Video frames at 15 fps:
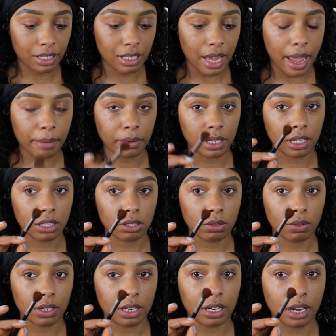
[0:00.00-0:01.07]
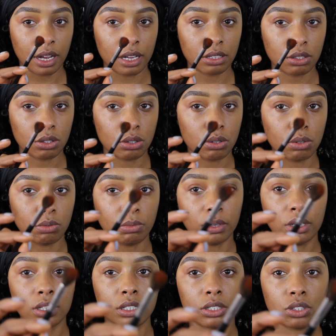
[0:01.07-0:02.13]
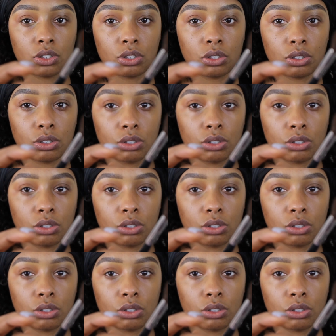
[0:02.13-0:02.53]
tapping into it, not too much.